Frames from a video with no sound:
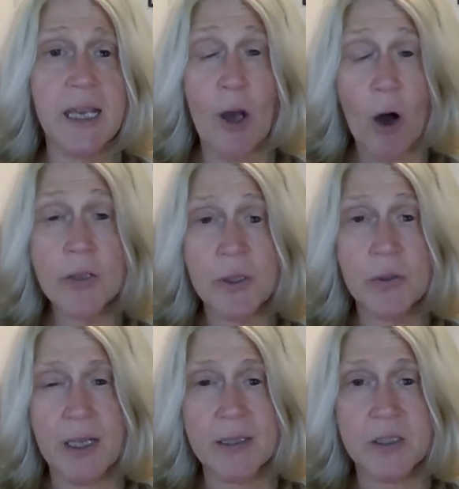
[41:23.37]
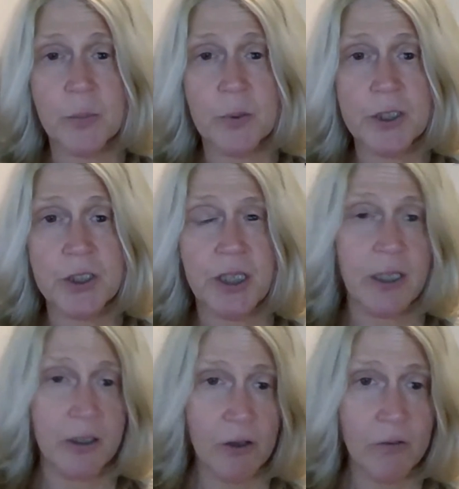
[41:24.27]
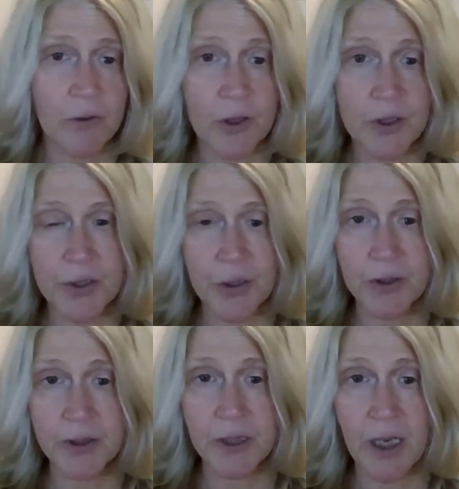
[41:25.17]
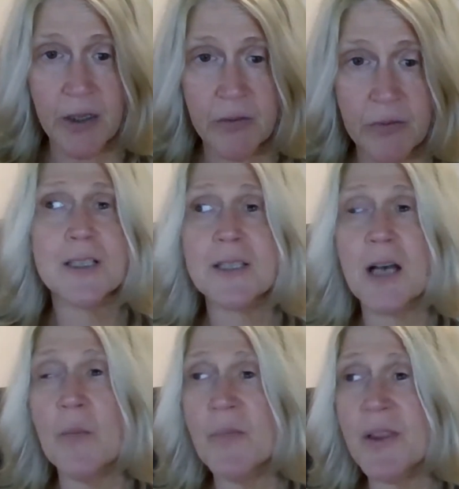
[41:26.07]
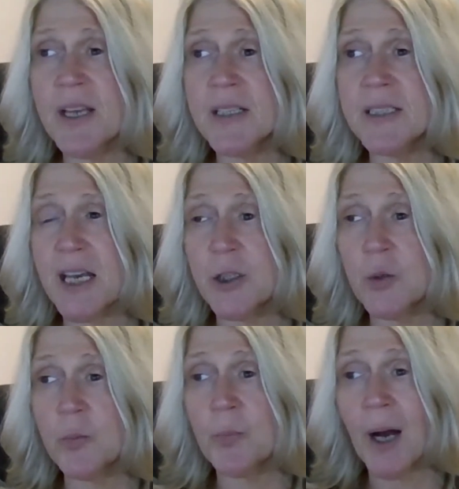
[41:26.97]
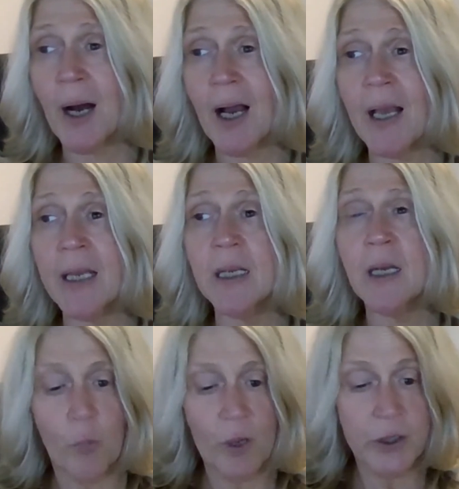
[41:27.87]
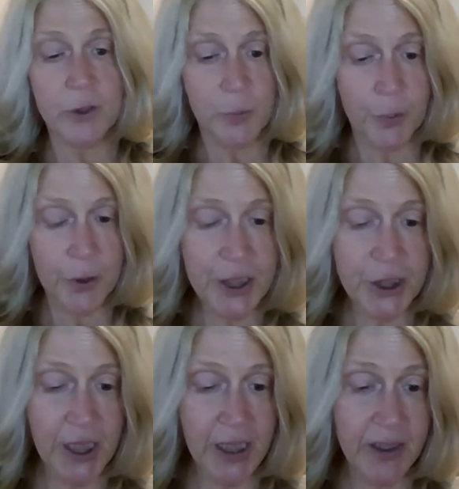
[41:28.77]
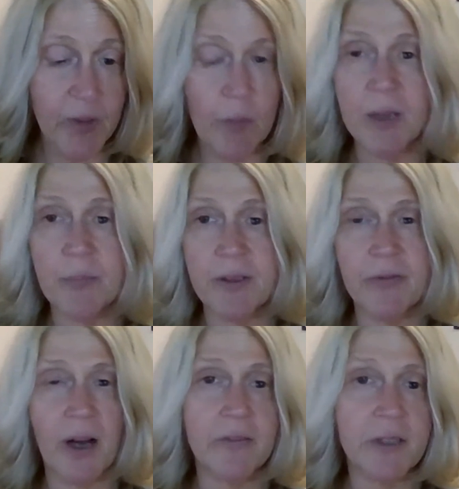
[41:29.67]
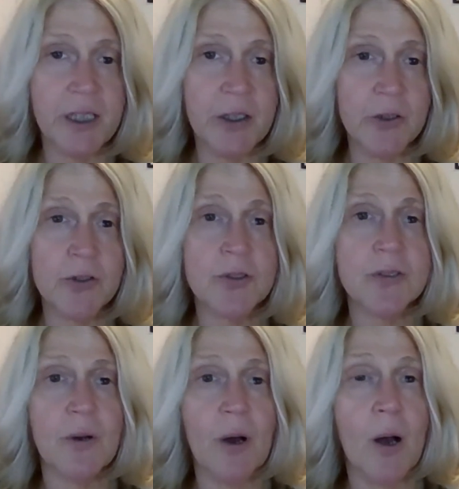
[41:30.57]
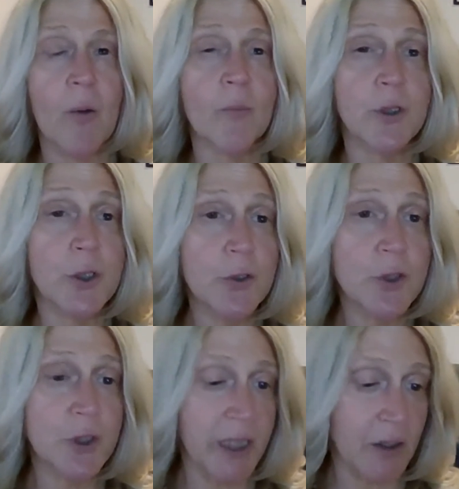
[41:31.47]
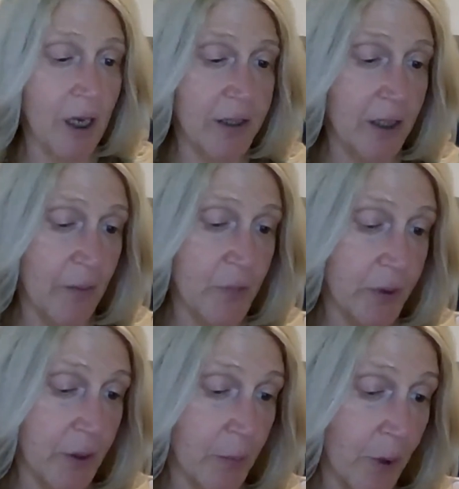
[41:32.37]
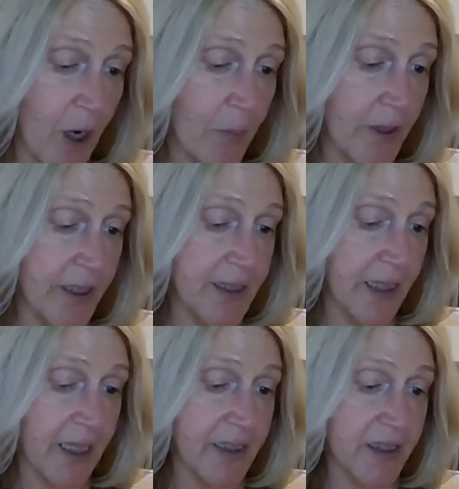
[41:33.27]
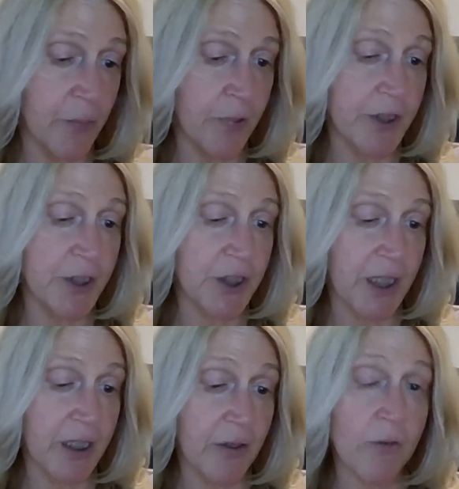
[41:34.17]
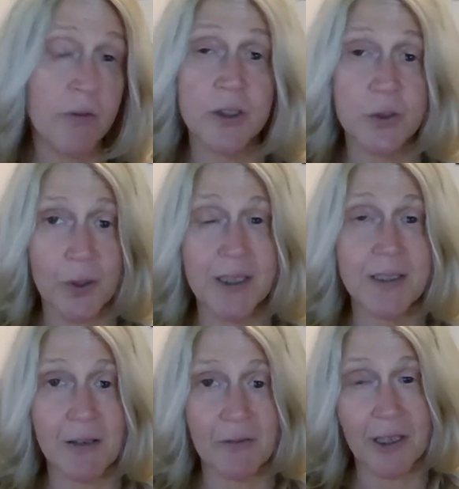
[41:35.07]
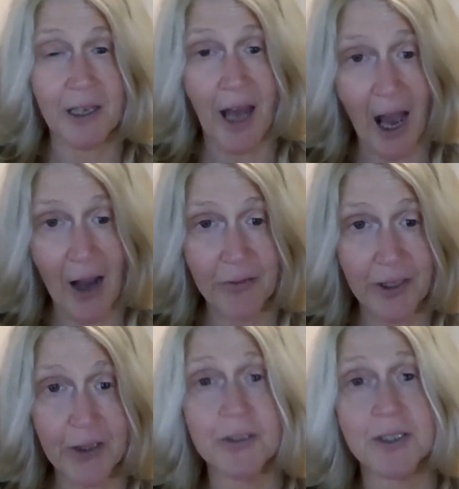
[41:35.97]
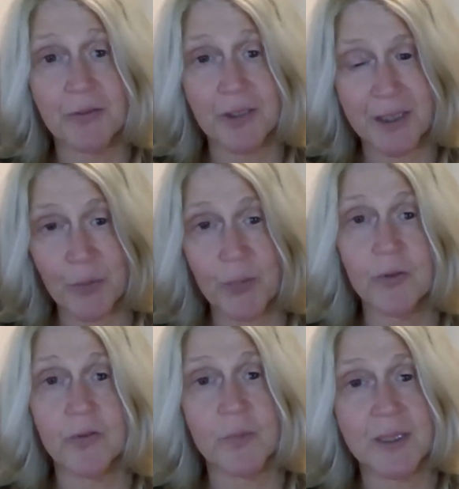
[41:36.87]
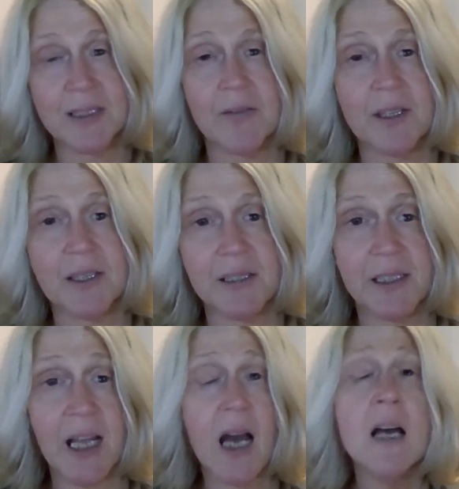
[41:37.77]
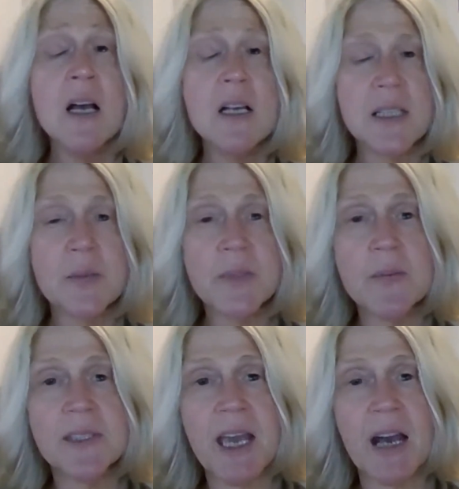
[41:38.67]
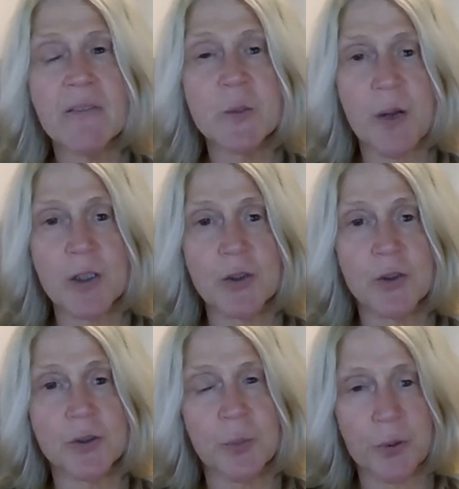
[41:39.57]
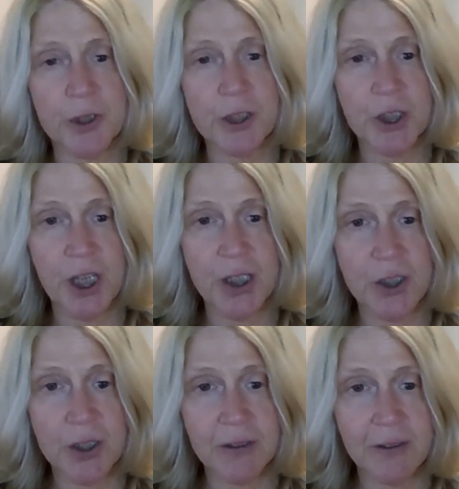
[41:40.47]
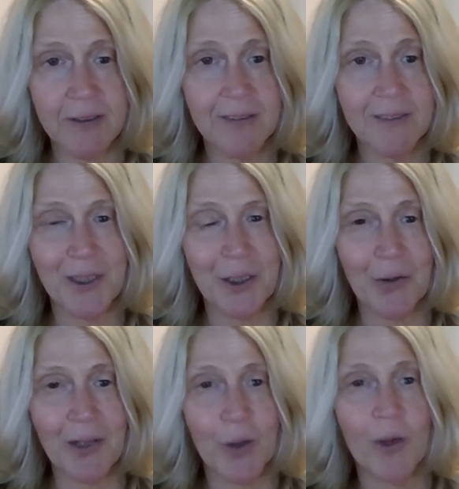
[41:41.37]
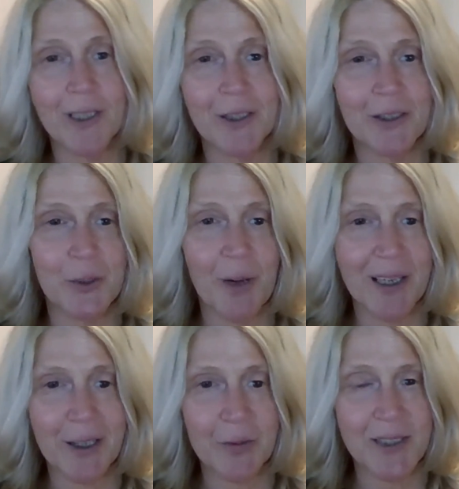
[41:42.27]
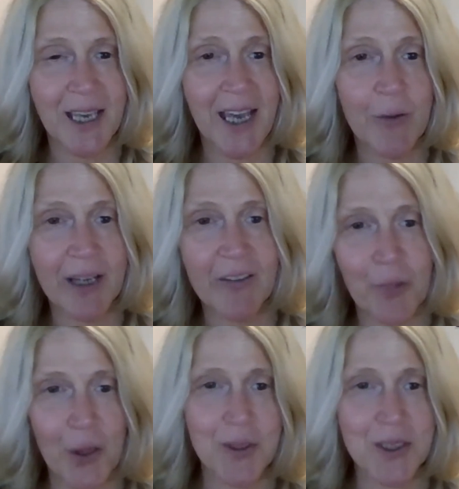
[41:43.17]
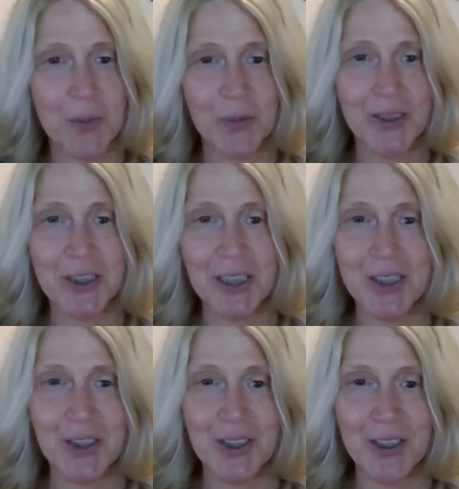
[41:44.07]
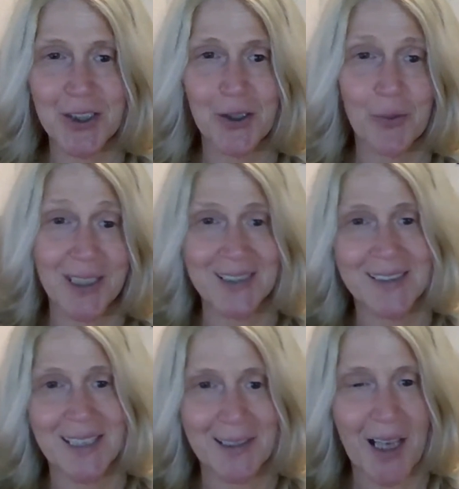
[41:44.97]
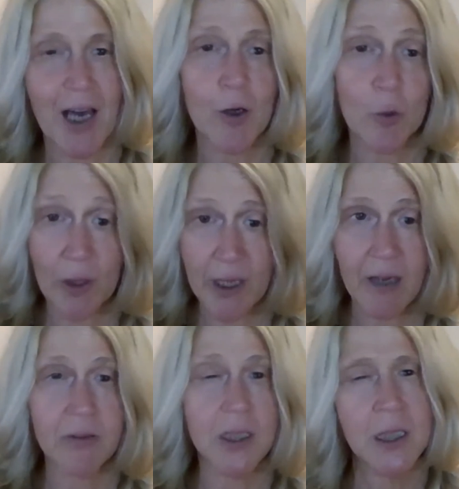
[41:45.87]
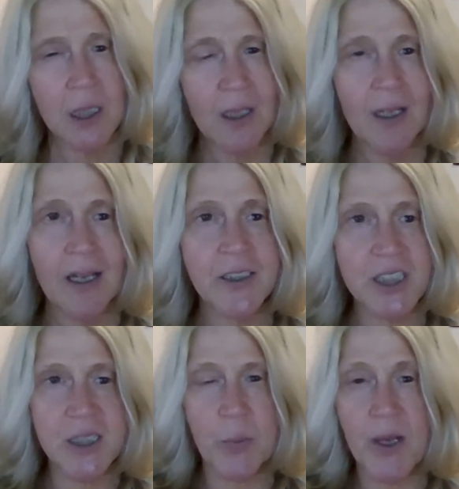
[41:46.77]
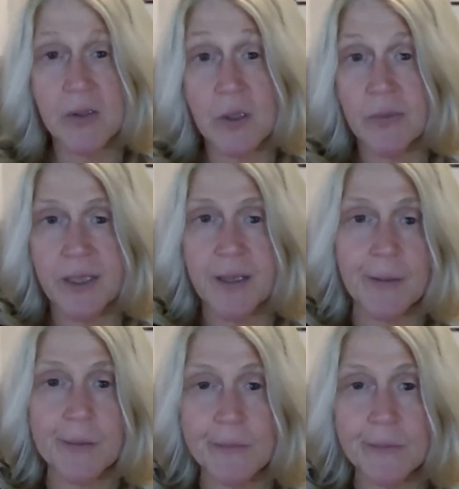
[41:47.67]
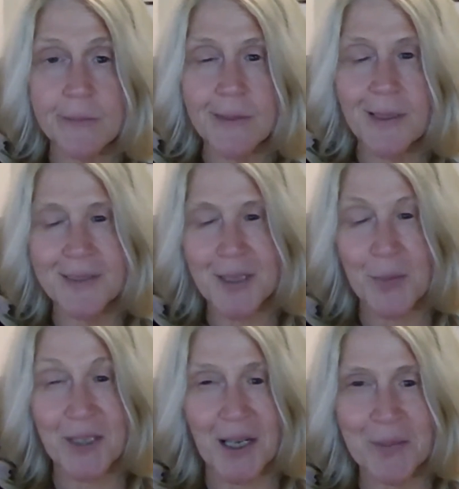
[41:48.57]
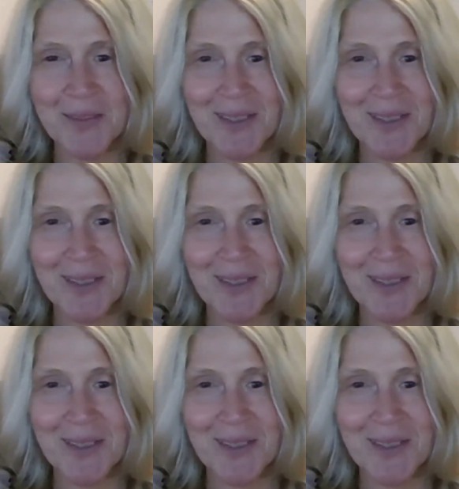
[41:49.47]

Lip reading: also gets depreciated over a certain life. Some things that you buy, when you depreciate them, it might be 5 years. Usually a lot of times with the properties, it gets depreciated over the 27 and a half years if it's improvements and things like that. Sometimes they have special depreciation. Like 1 year you might hear them say, hey, we have bonus depreciation this year, we can take that or whatever. It just depends on the year. Sometimes,